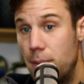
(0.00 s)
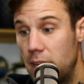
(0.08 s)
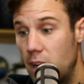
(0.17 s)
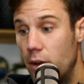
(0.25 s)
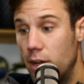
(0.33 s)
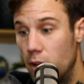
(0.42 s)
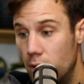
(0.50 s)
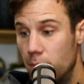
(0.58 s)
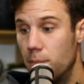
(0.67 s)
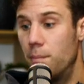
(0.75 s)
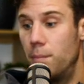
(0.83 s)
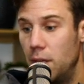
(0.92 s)
bit going
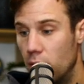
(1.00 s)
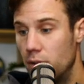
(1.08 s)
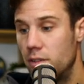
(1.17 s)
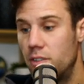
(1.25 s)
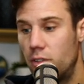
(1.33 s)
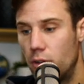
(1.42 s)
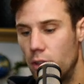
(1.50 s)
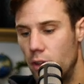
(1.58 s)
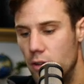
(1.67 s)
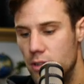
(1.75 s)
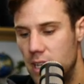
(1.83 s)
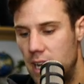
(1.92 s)
on beyond sort of
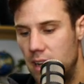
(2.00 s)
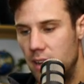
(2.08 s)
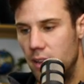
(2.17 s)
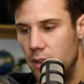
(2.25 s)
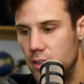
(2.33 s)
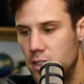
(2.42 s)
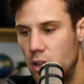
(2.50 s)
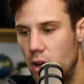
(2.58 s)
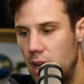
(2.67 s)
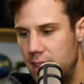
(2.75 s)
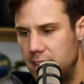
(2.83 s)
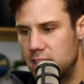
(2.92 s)
those, I
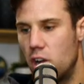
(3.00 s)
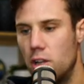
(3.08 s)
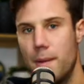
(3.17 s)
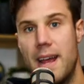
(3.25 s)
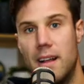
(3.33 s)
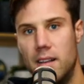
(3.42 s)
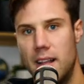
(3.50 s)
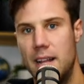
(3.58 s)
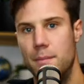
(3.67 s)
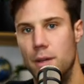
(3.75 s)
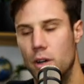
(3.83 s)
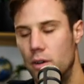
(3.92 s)
think it's column L
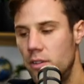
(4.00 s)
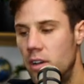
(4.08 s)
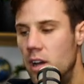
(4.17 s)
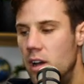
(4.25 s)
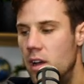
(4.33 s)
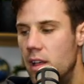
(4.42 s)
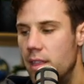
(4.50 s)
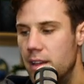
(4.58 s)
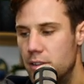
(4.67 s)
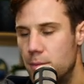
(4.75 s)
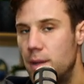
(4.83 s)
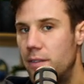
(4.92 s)
and beyond.
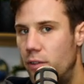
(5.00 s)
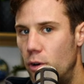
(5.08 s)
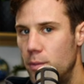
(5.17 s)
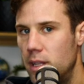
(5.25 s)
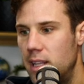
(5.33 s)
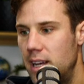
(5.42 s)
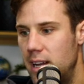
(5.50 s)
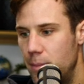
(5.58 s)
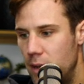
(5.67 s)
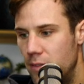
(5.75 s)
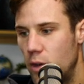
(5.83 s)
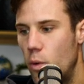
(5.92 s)
There's a bit of formula and a
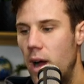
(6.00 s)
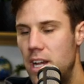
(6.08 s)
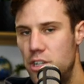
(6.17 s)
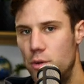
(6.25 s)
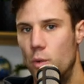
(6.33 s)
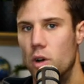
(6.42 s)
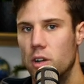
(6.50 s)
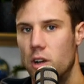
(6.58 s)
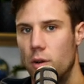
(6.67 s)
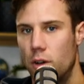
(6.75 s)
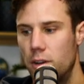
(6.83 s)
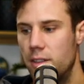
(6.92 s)
bit of equation work
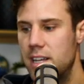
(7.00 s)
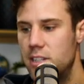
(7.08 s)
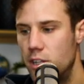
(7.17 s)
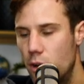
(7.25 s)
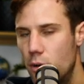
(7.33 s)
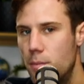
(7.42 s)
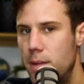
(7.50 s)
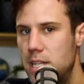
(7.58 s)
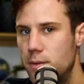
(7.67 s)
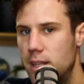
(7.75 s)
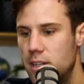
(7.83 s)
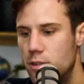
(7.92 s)
going on in there. So you don't want to
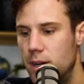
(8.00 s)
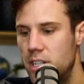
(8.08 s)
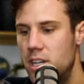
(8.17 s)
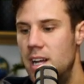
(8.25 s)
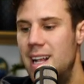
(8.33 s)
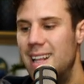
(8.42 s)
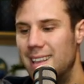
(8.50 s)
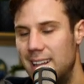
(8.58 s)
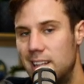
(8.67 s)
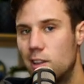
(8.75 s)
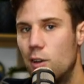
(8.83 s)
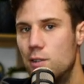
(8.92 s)
mess with that too much.
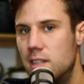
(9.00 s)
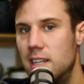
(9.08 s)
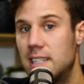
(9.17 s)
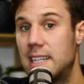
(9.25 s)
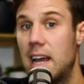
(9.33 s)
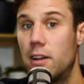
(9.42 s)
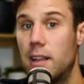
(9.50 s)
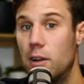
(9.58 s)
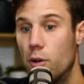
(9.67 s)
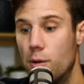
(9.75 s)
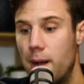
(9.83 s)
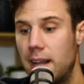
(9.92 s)
Let those things
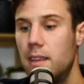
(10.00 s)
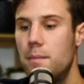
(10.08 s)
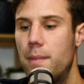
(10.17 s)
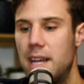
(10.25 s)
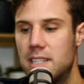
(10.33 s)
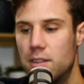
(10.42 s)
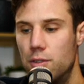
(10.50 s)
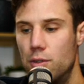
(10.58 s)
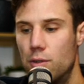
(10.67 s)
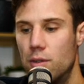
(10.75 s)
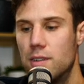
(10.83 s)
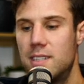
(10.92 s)
calculate automatically based on
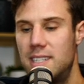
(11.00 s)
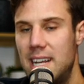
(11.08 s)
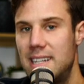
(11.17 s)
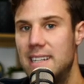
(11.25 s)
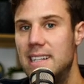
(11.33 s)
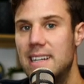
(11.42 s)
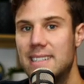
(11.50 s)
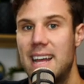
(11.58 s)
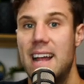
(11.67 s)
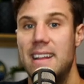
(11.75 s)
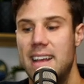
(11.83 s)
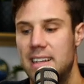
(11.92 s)
your set details
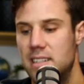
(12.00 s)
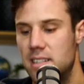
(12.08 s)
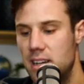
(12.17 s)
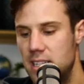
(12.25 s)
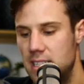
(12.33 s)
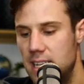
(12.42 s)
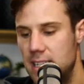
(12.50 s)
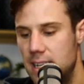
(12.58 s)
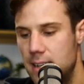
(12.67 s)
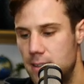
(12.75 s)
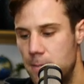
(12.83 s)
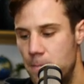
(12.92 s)
and exercise
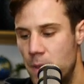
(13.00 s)
details,